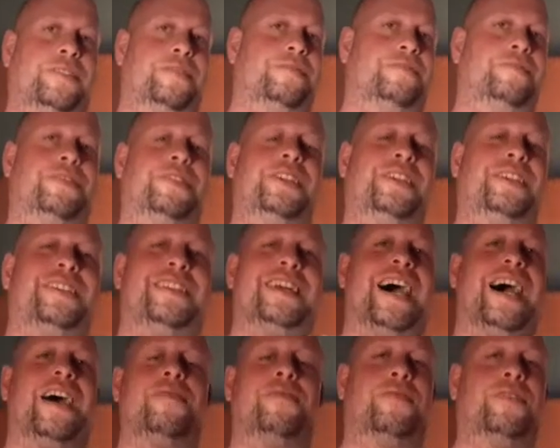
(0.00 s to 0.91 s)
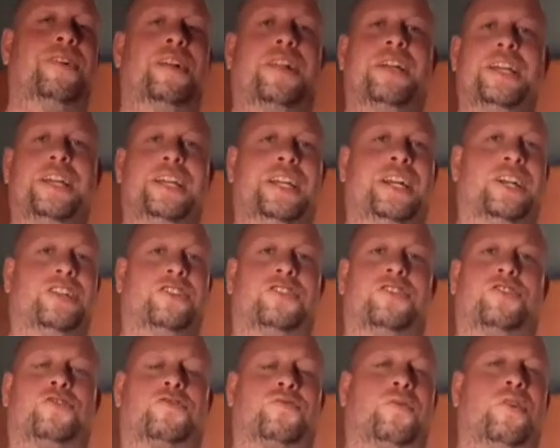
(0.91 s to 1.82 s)
She's not really a
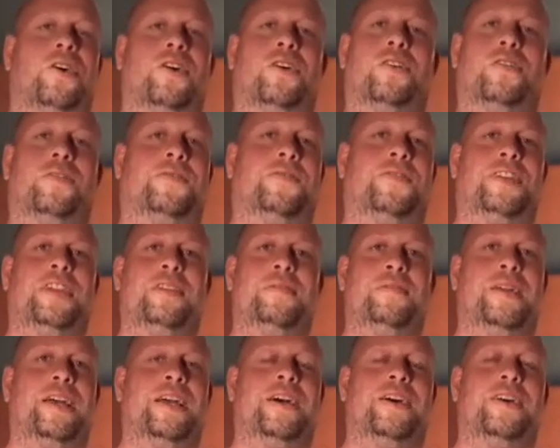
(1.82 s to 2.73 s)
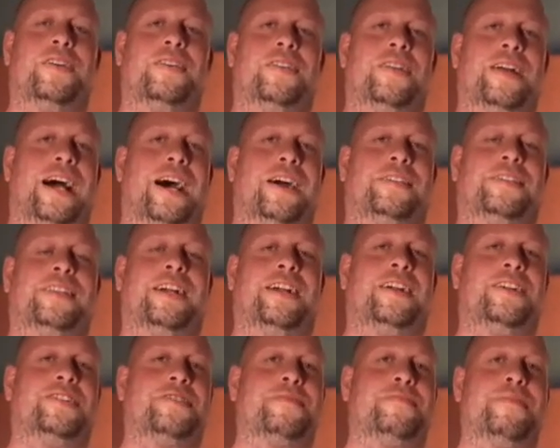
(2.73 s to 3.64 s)
strong female out there
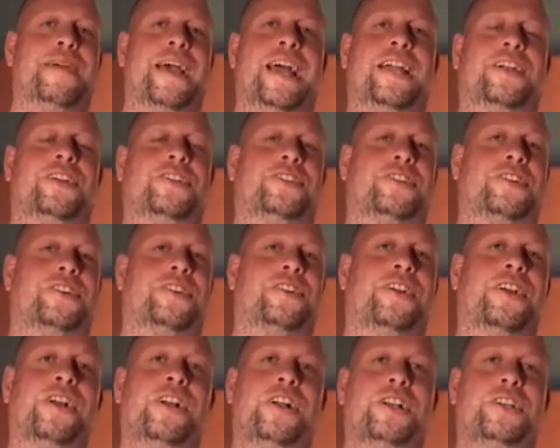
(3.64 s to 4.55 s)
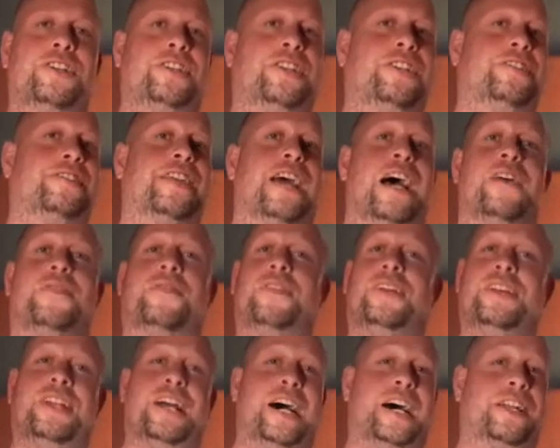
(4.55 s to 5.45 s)
as a manager. She's
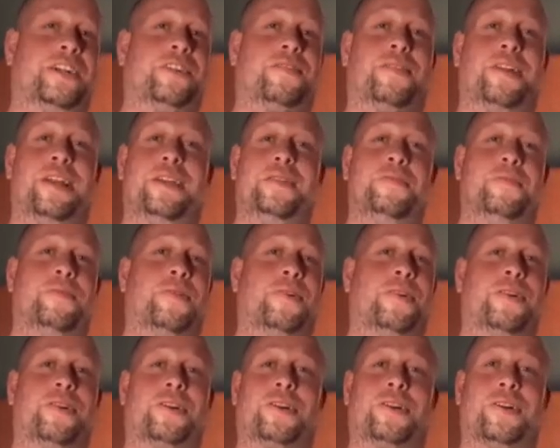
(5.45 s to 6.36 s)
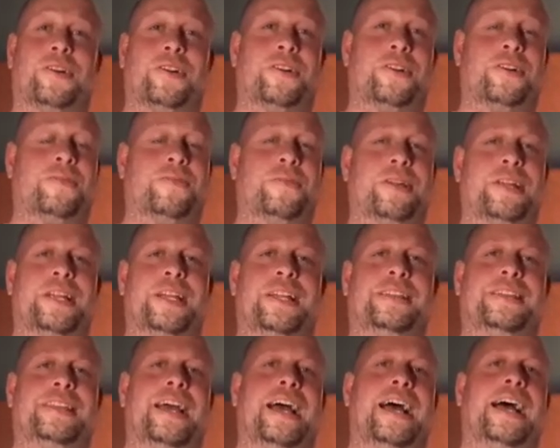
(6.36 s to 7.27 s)
definitely not a great worker. We
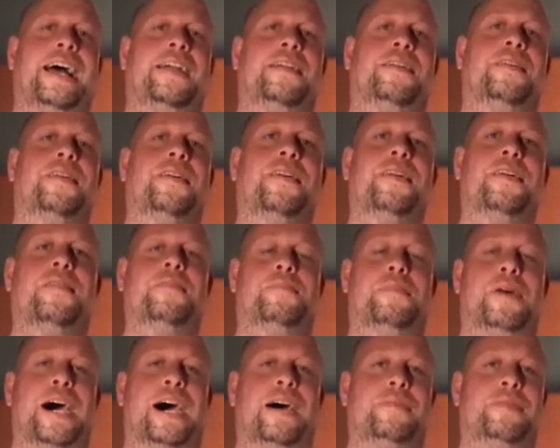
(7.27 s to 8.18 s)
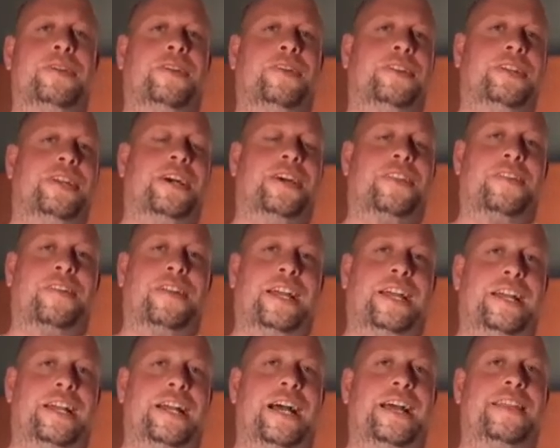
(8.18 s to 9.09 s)
get that. Bobby, on the other
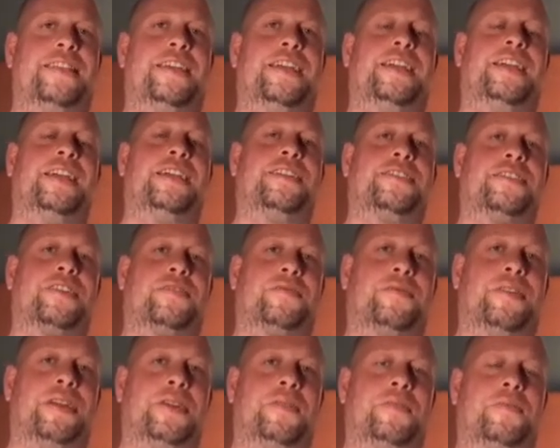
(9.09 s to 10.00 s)
hand, I think is a great